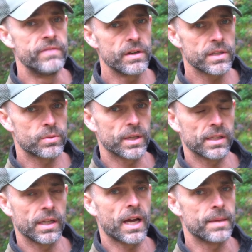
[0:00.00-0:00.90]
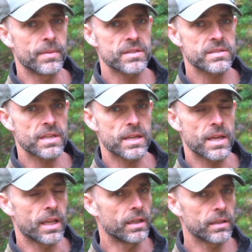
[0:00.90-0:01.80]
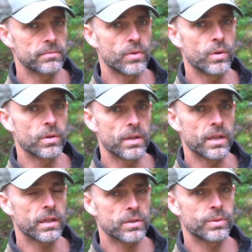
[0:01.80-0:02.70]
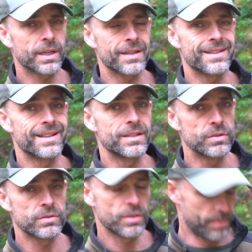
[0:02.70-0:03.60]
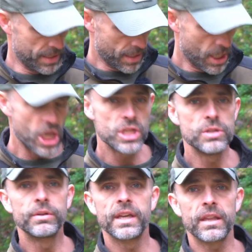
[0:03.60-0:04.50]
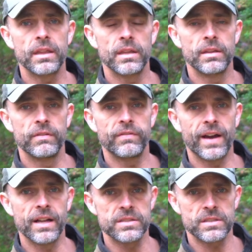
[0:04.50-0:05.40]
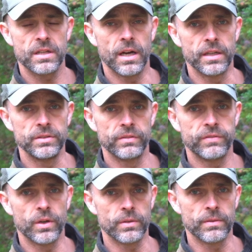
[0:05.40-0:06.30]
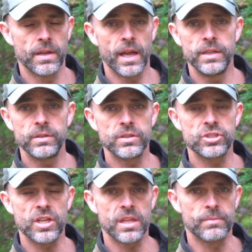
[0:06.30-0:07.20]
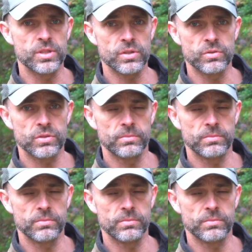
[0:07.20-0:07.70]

very quickly, I must say a lot quicker than it used to be, you get the files on your phone and you can share them on social